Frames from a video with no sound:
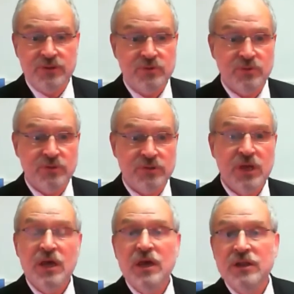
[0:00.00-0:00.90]
schools.
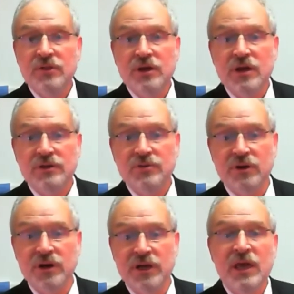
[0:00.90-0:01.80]
To the
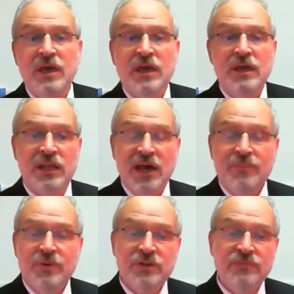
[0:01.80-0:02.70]
contrary, in
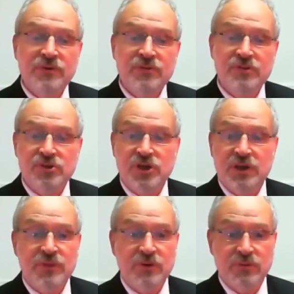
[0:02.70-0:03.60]
Abington v.
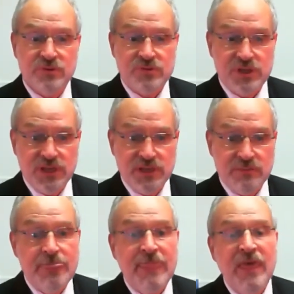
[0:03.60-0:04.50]
Schempp, the court stated,
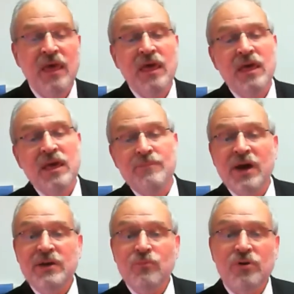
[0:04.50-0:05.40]
"It
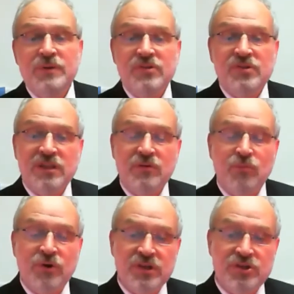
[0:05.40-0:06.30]
might well be said that
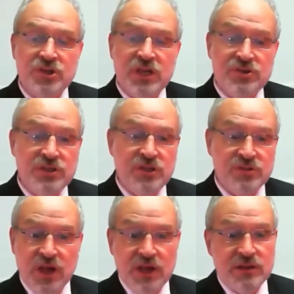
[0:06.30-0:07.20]
one's education
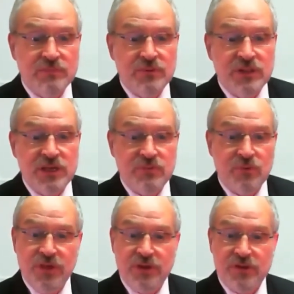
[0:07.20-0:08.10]
is not complete
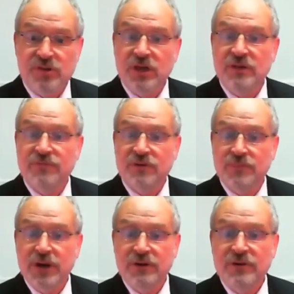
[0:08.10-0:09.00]
without a study of
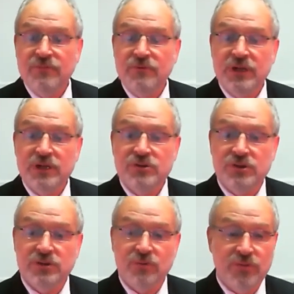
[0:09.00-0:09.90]
comparative
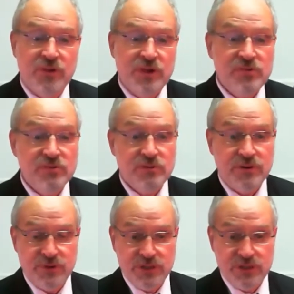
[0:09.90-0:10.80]
religion or the history
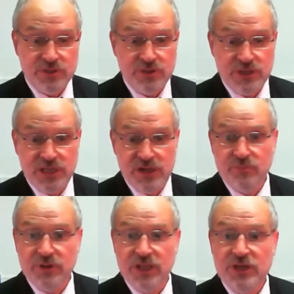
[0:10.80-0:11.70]
of religion and its
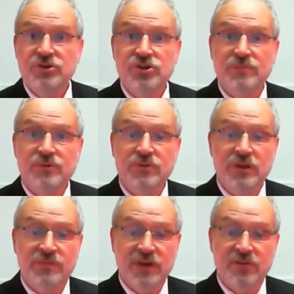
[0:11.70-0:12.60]
relationship to the
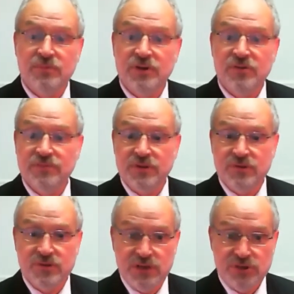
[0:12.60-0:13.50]
advancement of
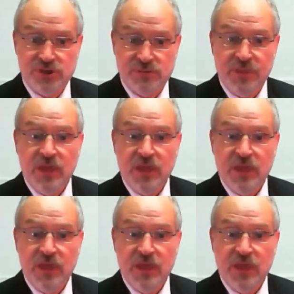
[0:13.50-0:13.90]
civilization.